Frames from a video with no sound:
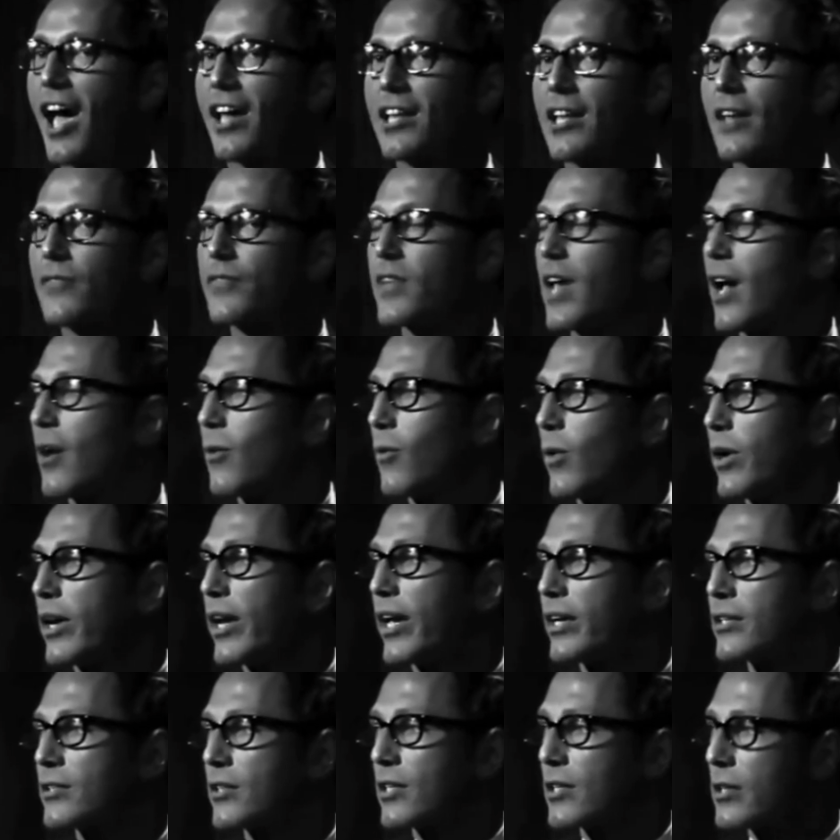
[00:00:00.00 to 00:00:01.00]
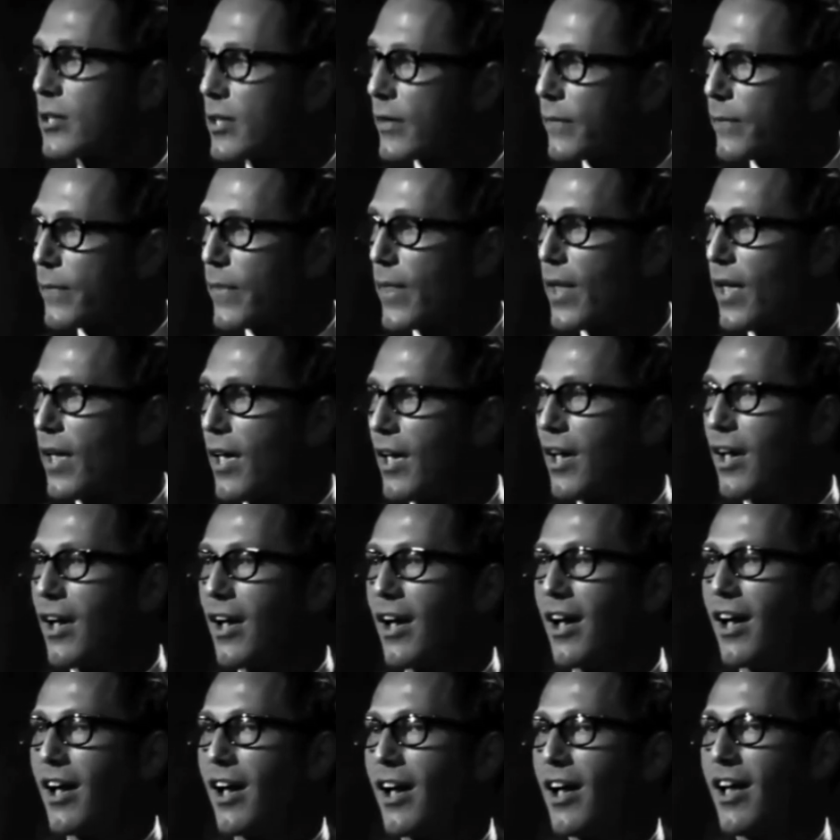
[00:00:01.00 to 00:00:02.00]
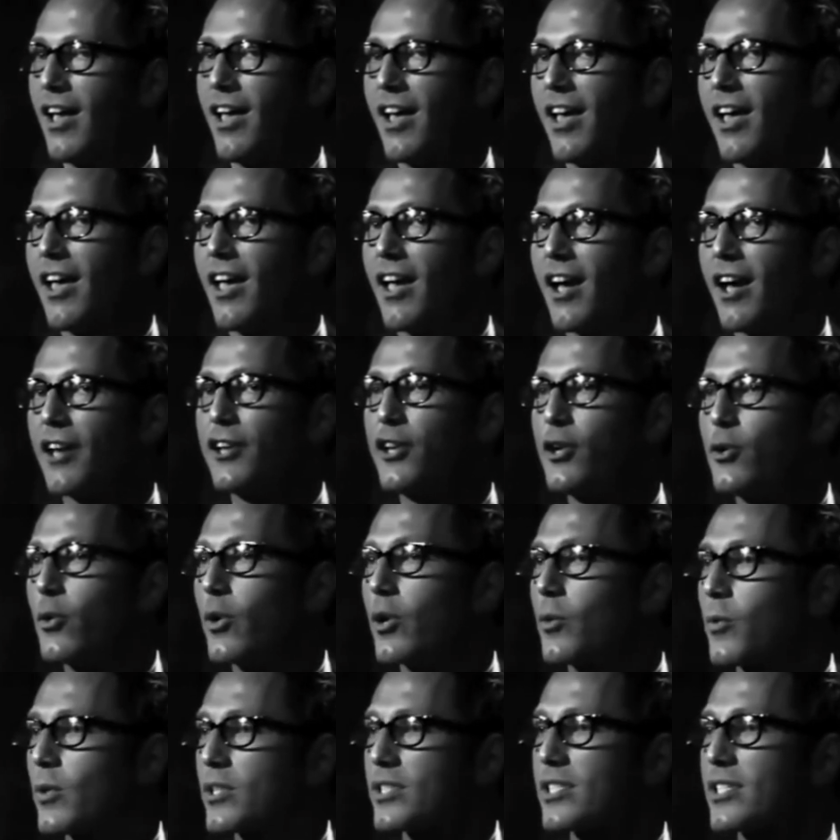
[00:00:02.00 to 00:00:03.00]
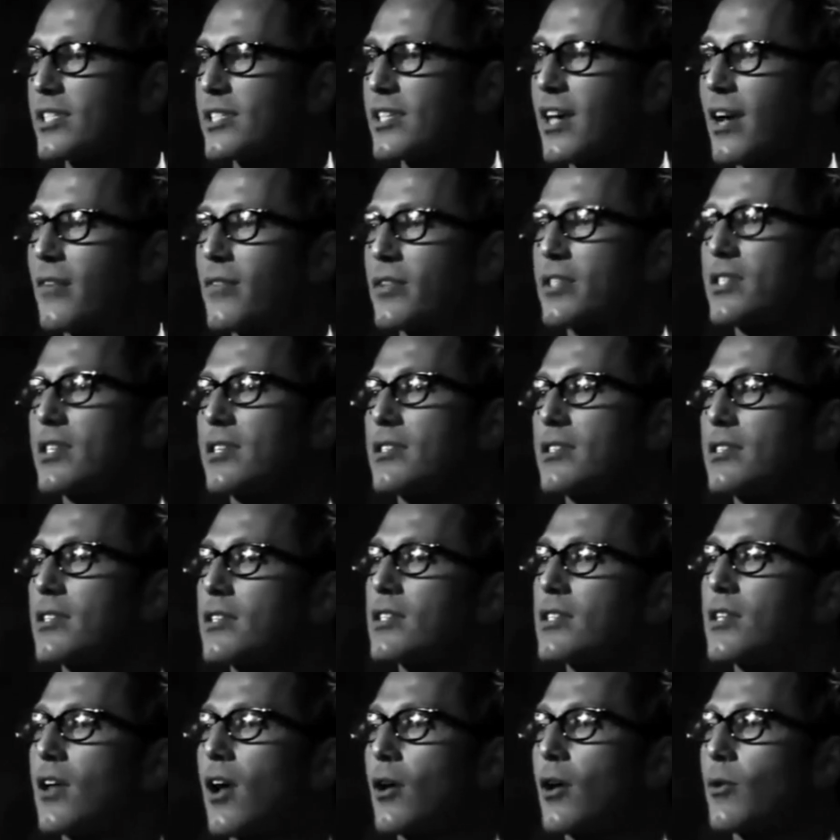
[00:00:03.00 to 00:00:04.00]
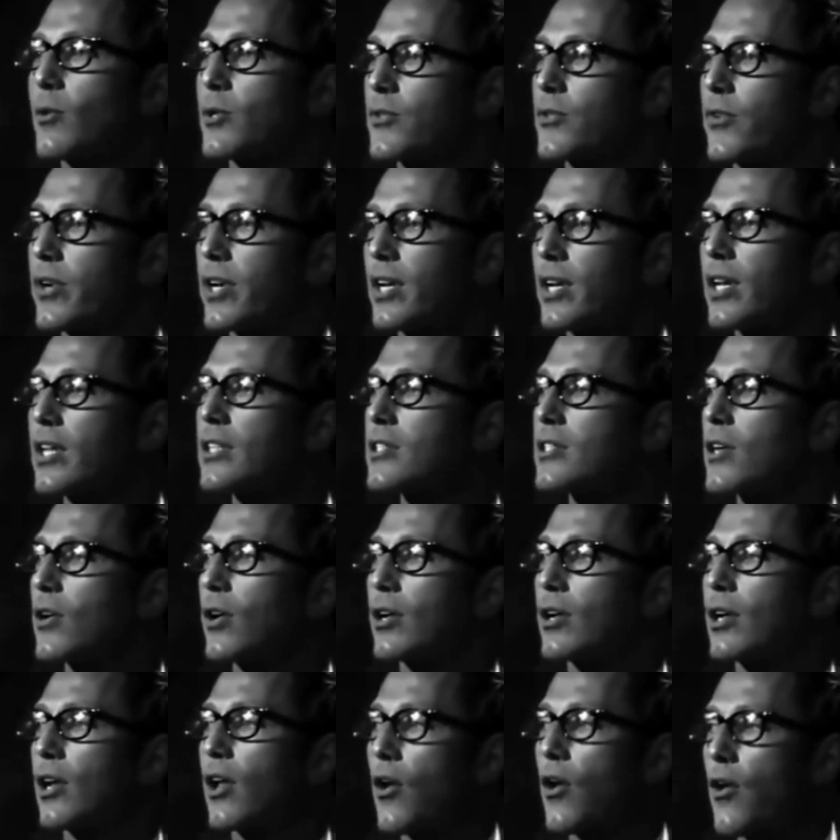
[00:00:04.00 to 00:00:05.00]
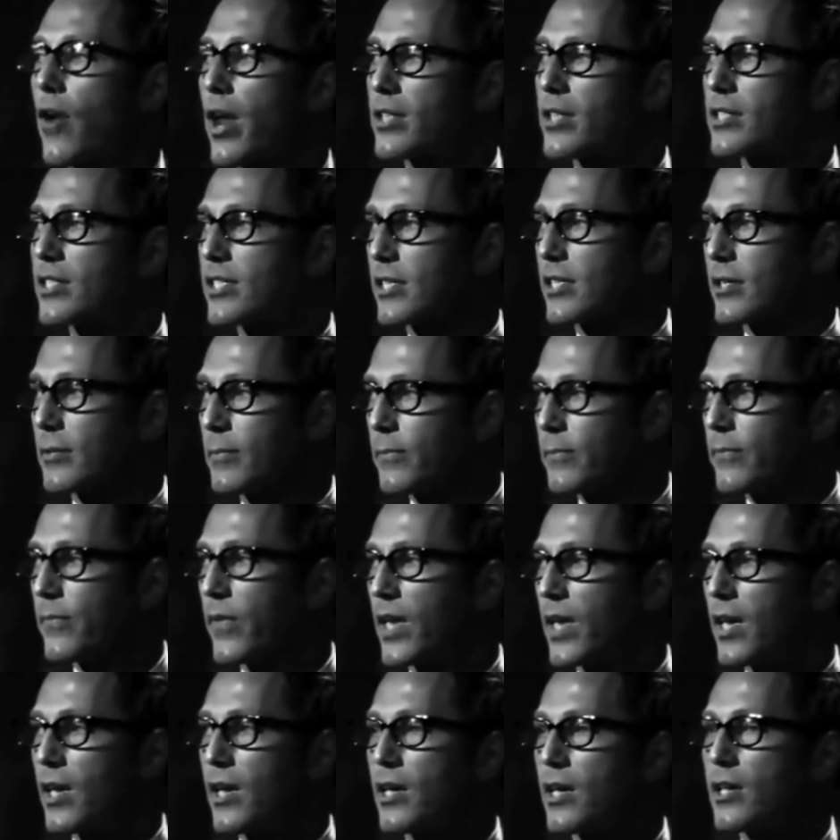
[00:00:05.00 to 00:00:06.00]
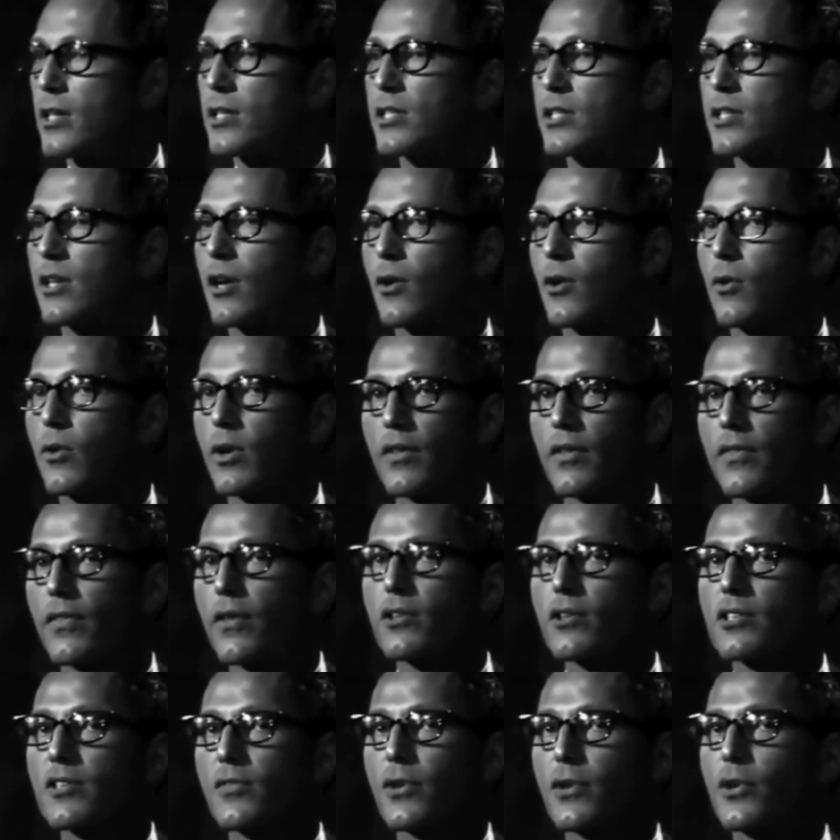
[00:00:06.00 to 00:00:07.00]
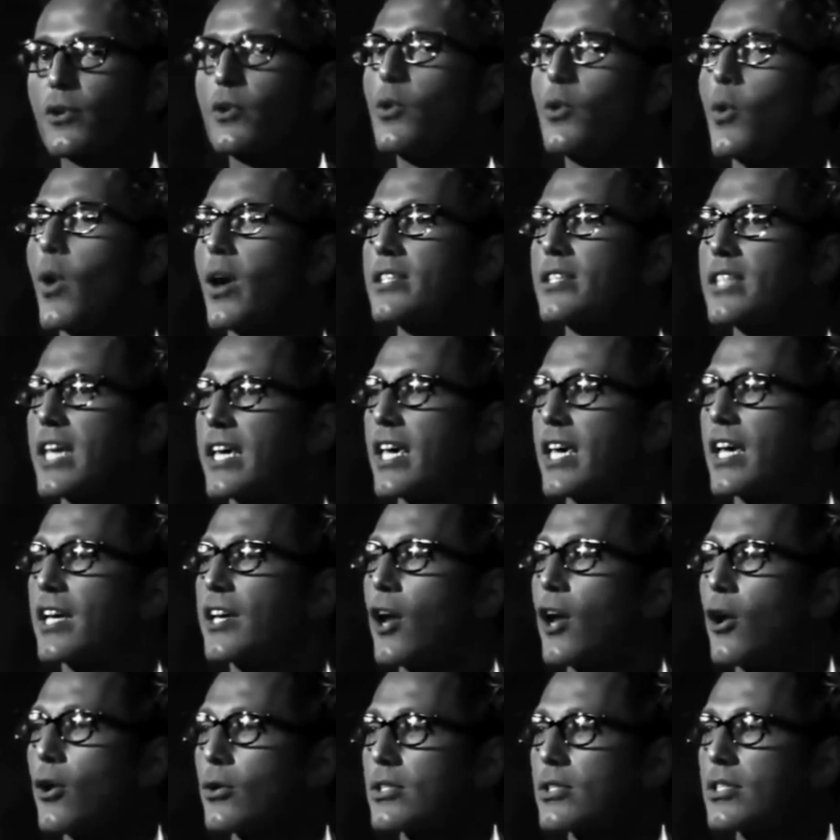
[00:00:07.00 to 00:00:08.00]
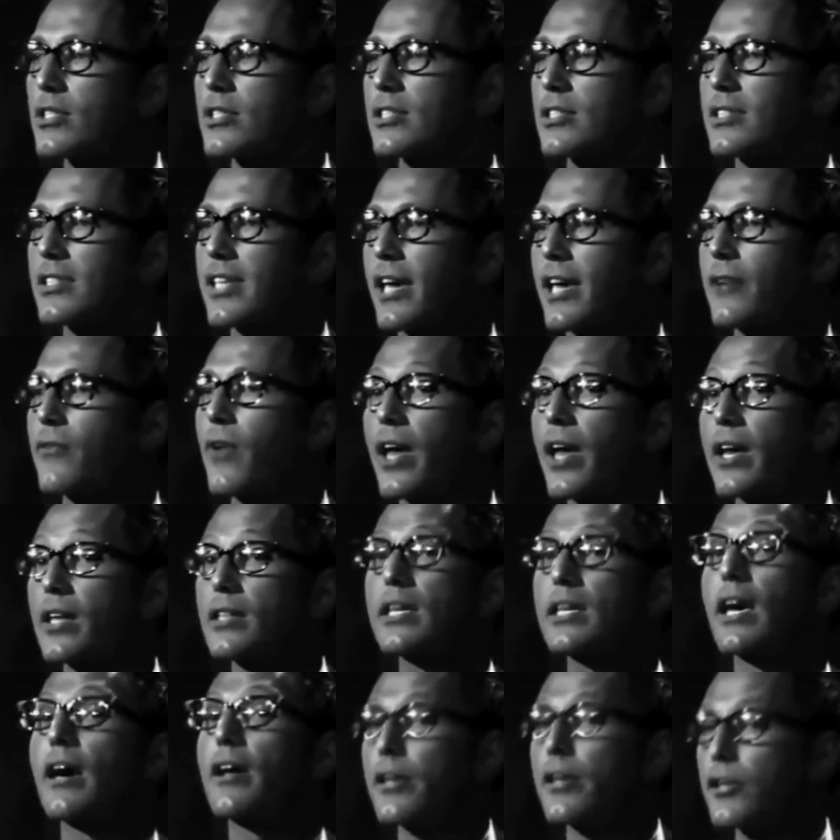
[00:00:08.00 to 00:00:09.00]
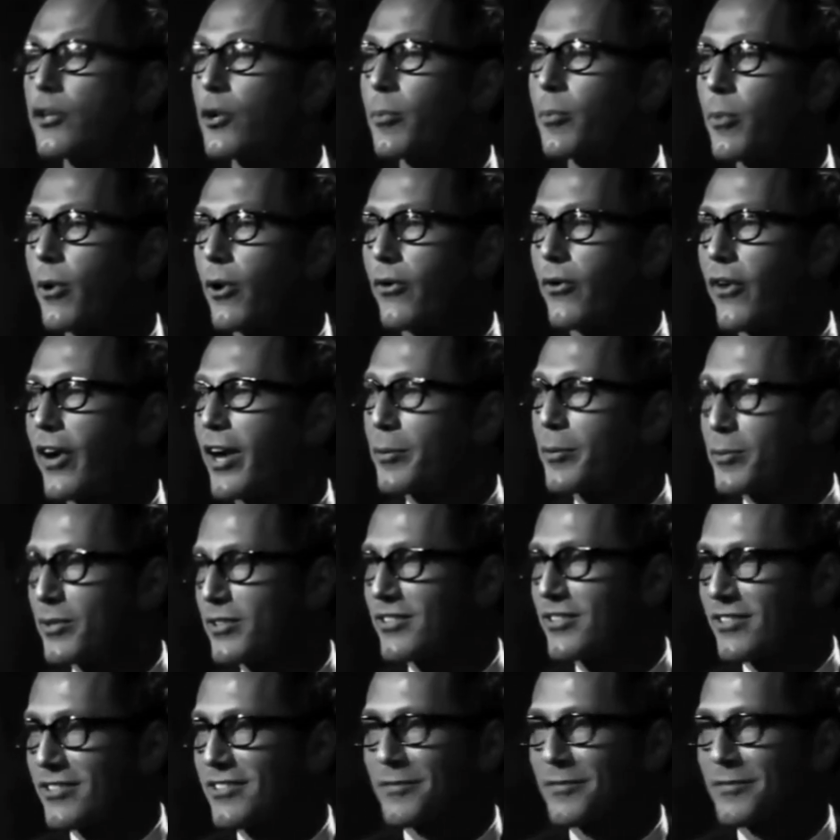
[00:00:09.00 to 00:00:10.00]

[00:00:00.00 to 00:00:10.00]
I left out one, actually. A new one was discovered since the song was written. It's called Lawrencium. So those of you who are taking notes can write it down in your programs.